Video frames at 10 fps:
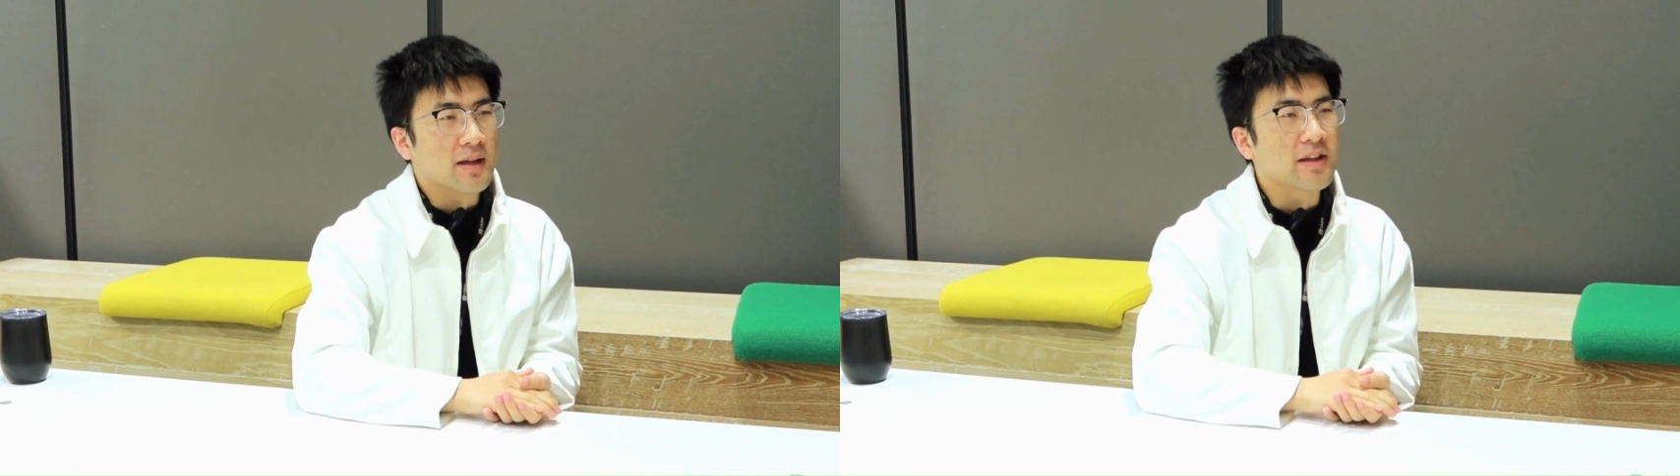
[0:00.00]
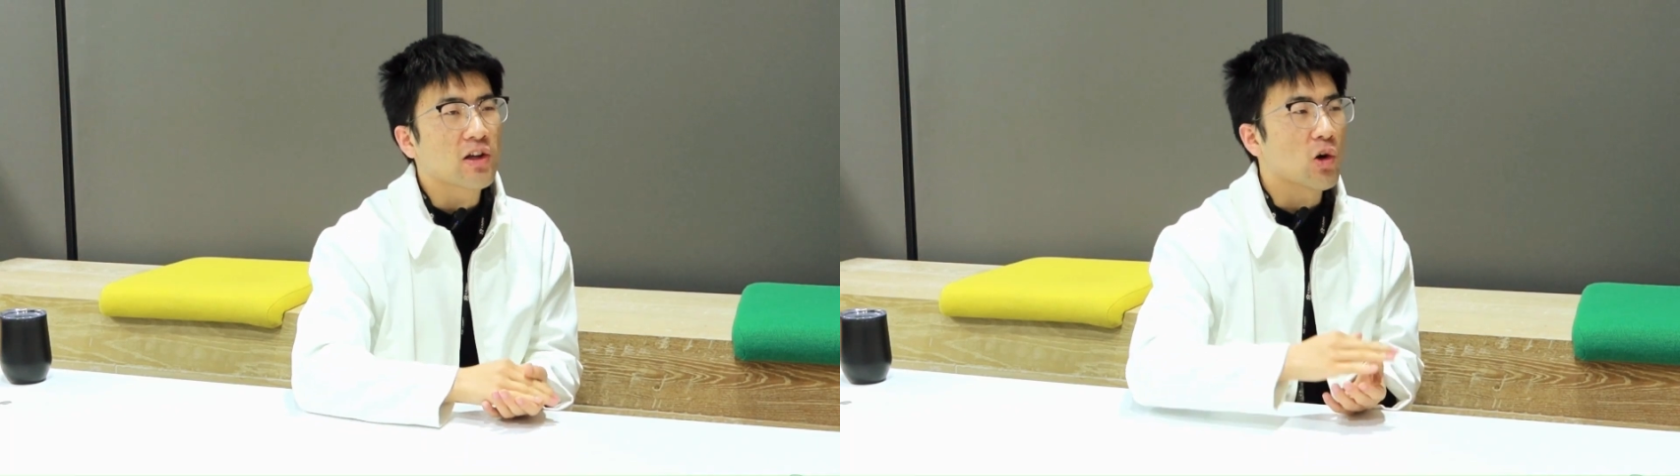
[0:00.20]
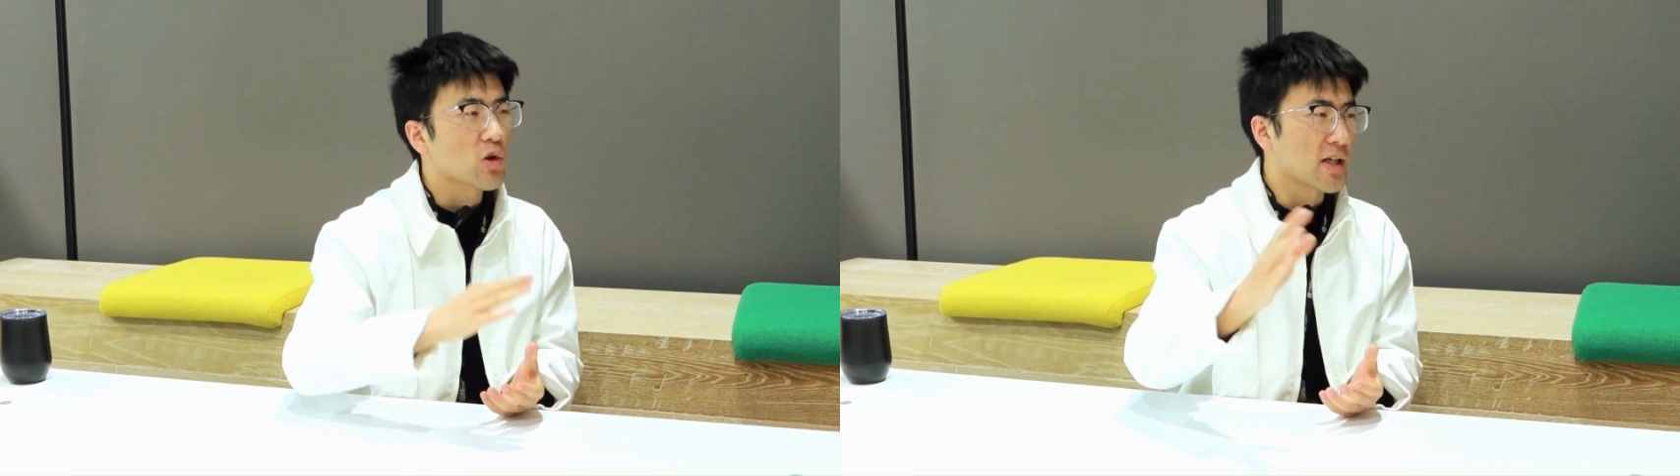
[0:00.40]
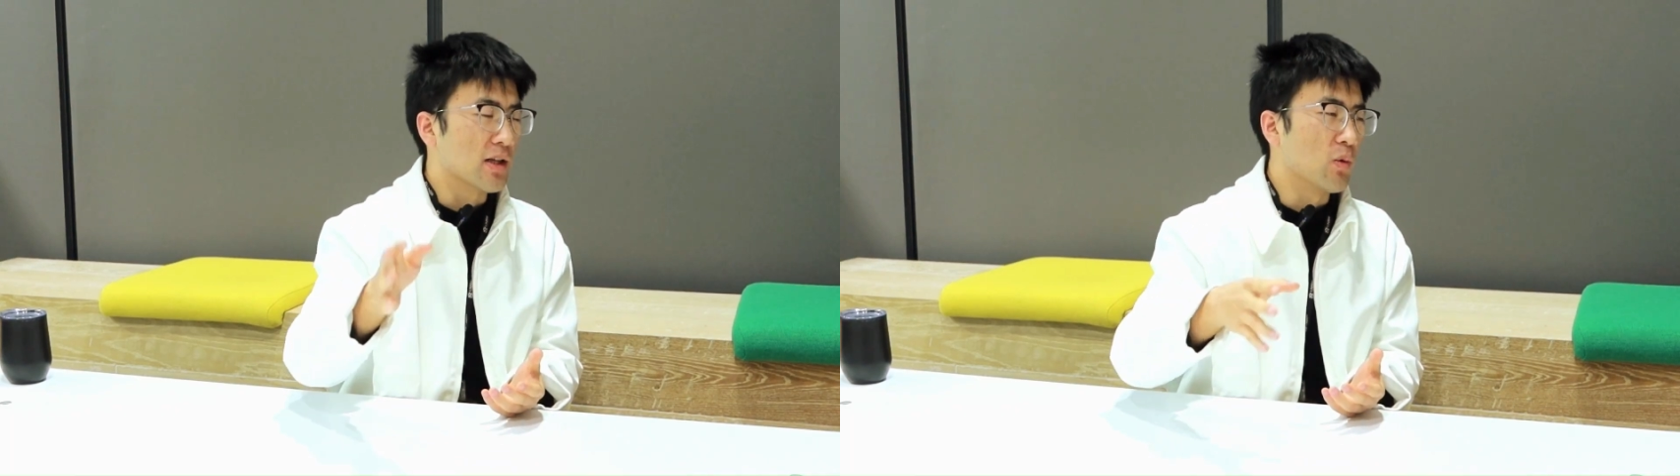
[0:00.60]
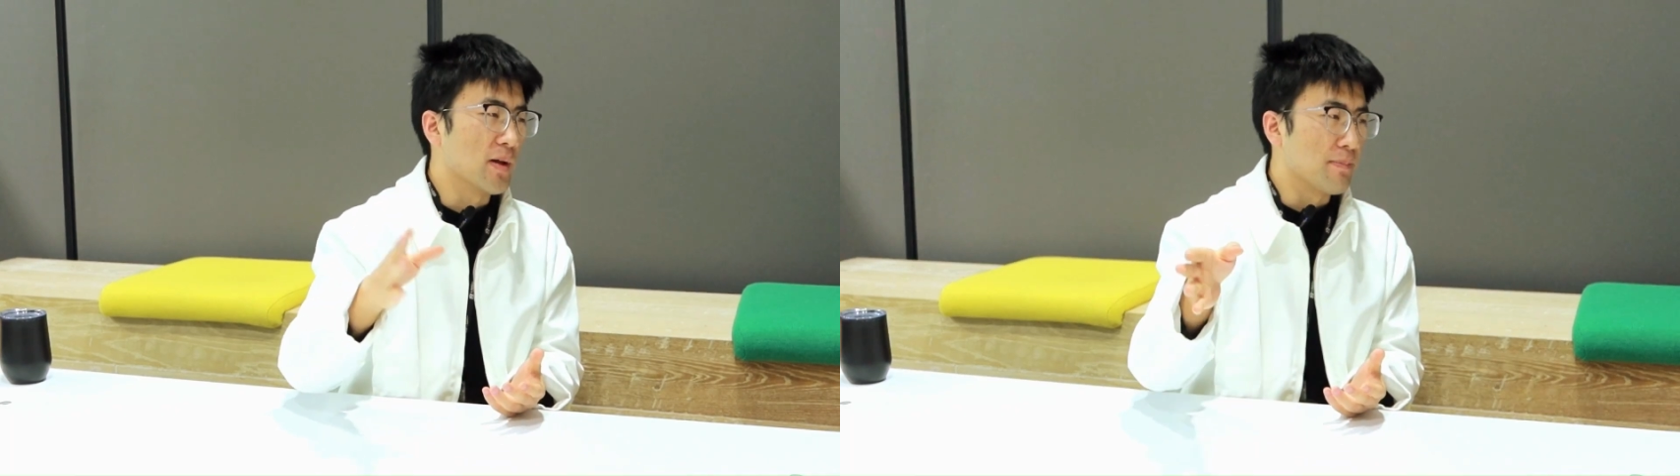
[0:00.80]

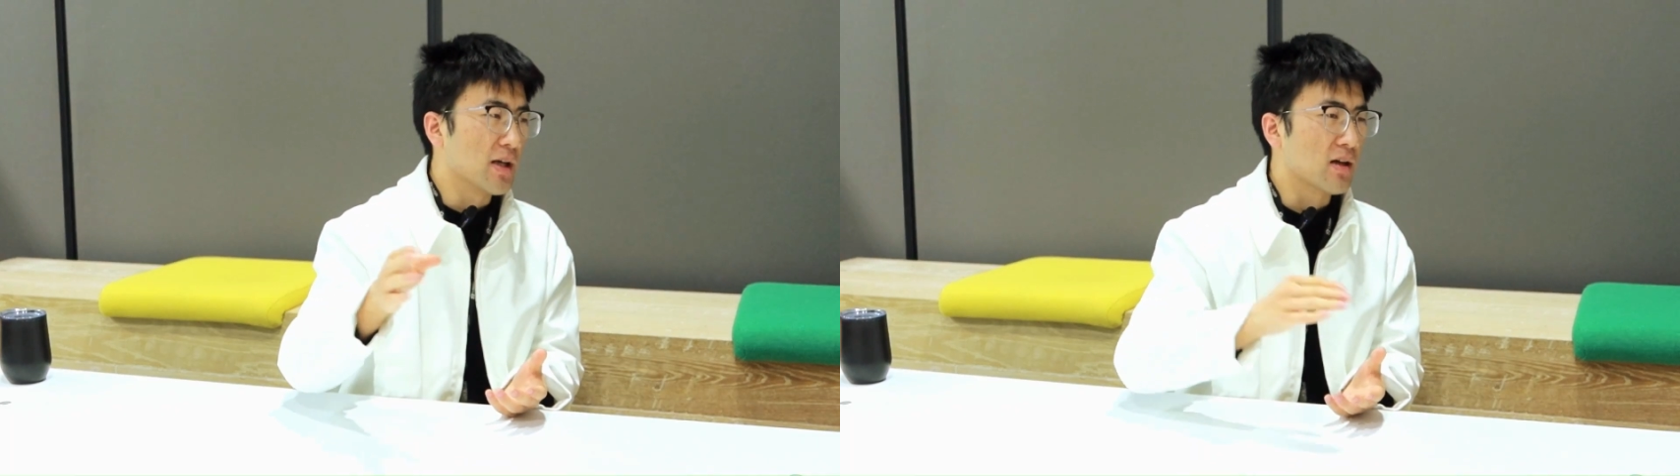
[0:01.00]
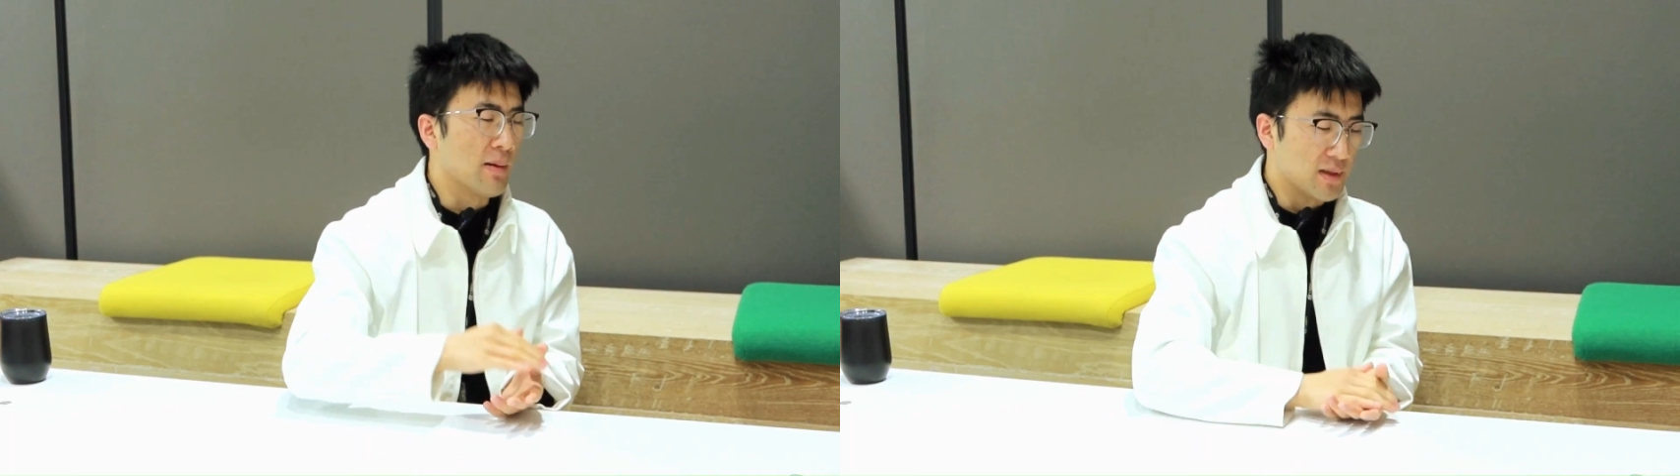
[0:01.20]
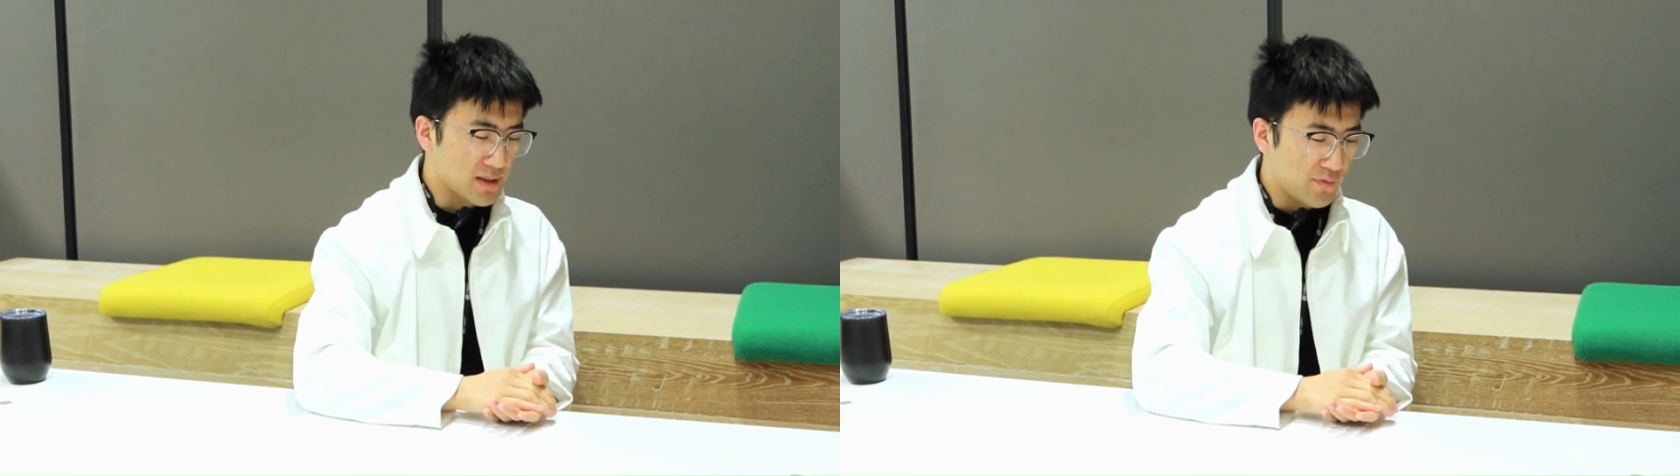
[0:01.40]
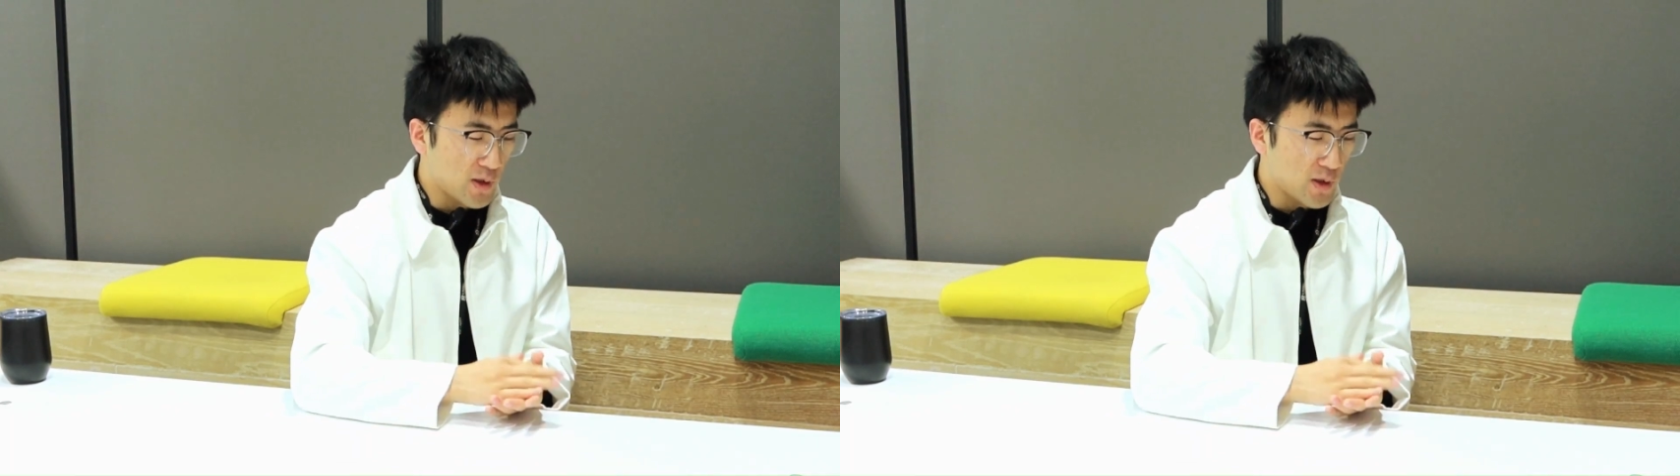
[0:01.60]
negotiate with big companies.